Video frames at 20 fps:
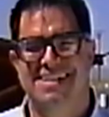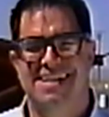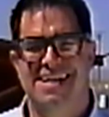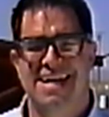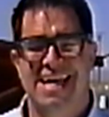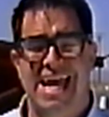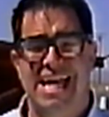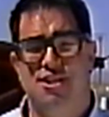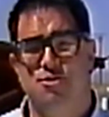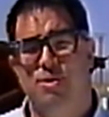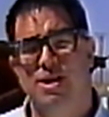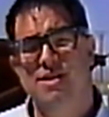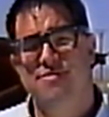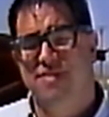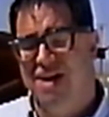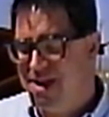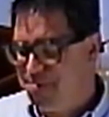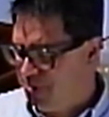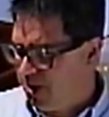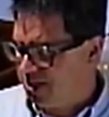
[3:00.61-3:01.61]
At
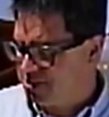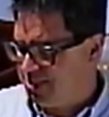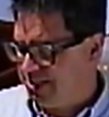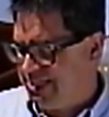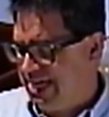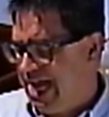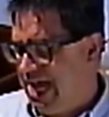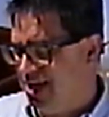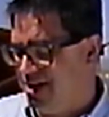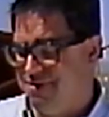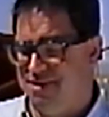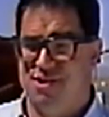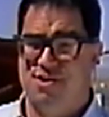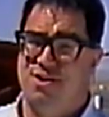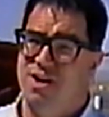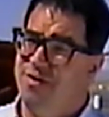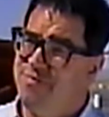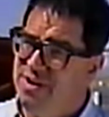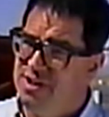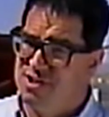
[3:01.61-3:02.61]
25 bucks a gallon, this
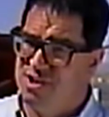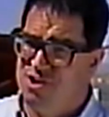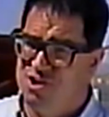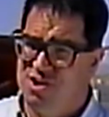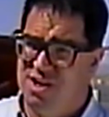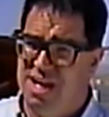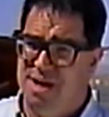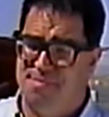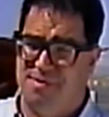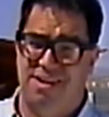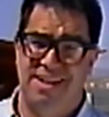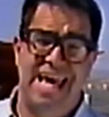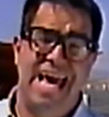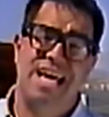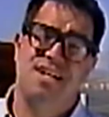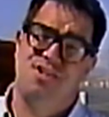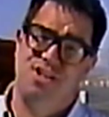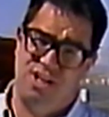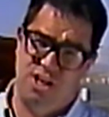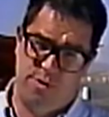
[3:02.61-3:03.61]
stuff isn't cheap. The last
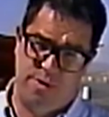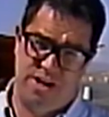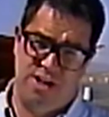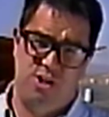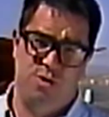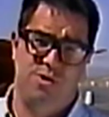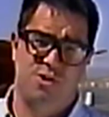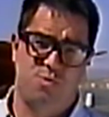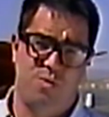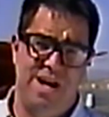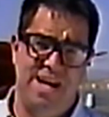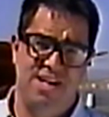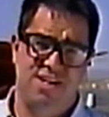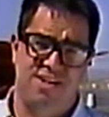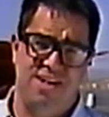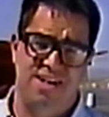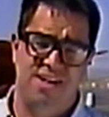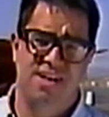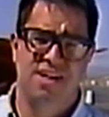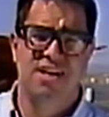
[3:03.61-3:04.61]
thing you want to do is waste it.
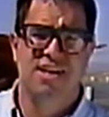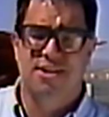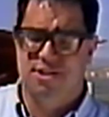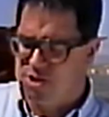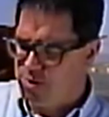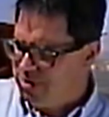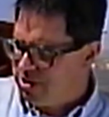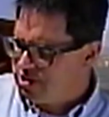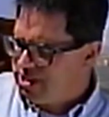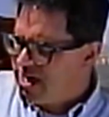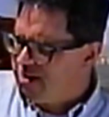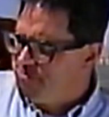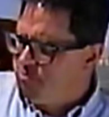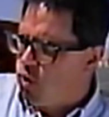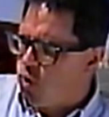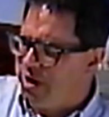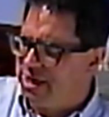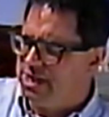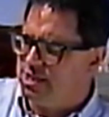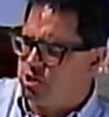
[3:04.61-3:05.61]
So instead of
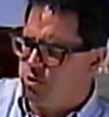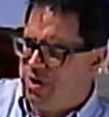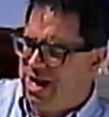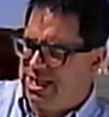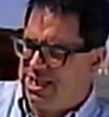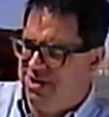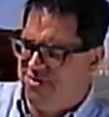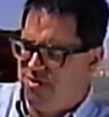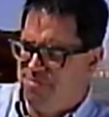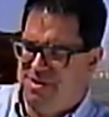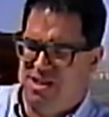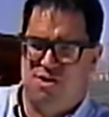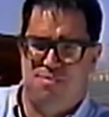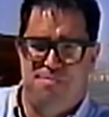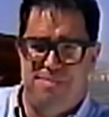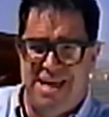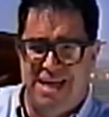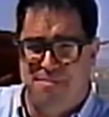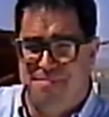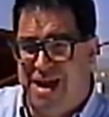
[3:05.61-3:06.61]
pouring it directly from this
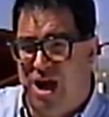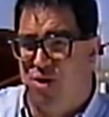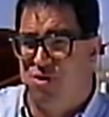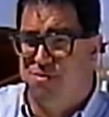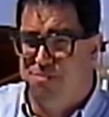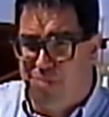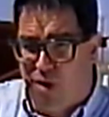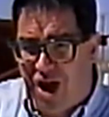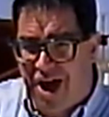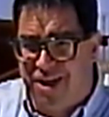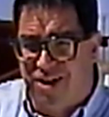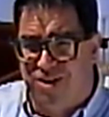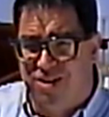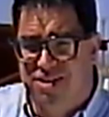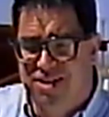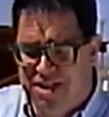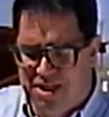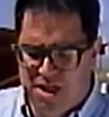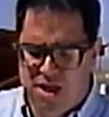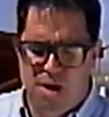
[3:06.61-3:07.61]
big mouth bottle,
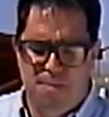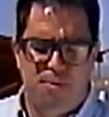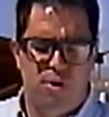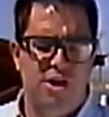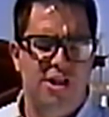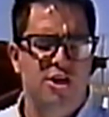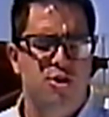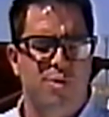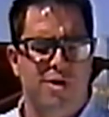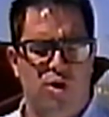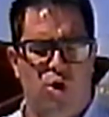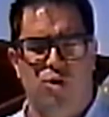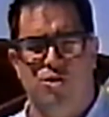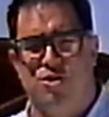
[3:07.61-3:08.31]
put it into an old